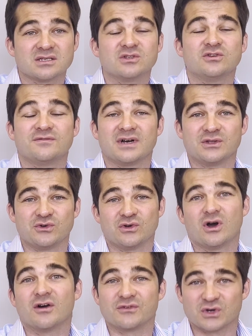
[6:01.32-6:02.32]
the
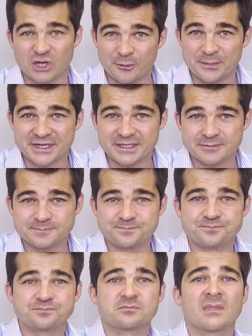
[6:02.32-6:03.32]
value of your company.
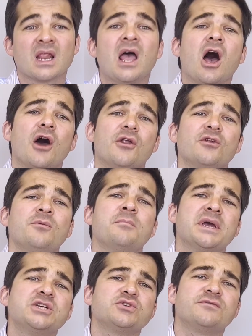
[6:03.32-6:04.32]
Another
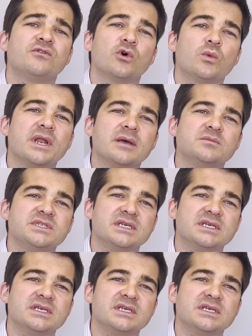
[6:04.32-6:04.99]
major flaw with MTA